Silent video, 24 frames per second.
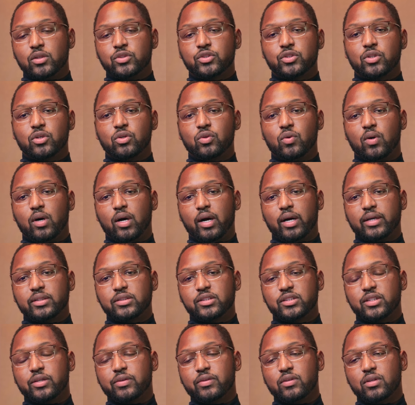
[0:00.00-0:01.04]
So I
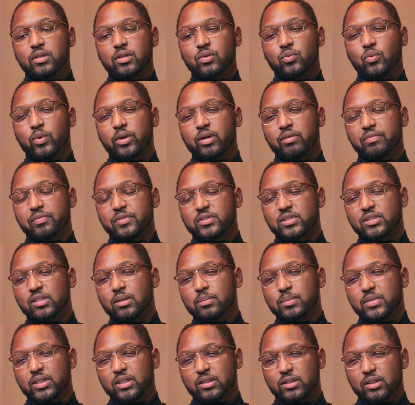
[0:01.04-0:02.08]
generally wait for
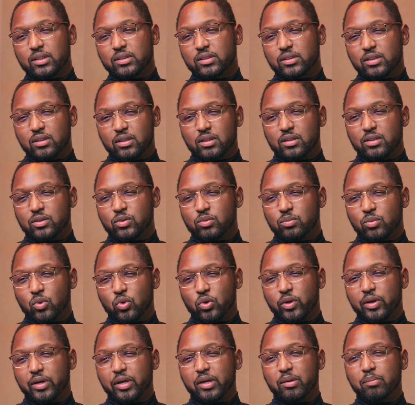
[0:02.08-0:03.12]
something that's a little
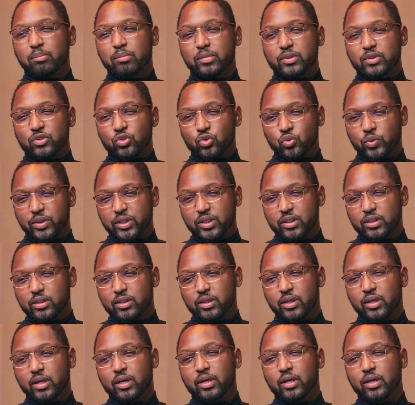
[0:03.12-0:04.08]
more in between.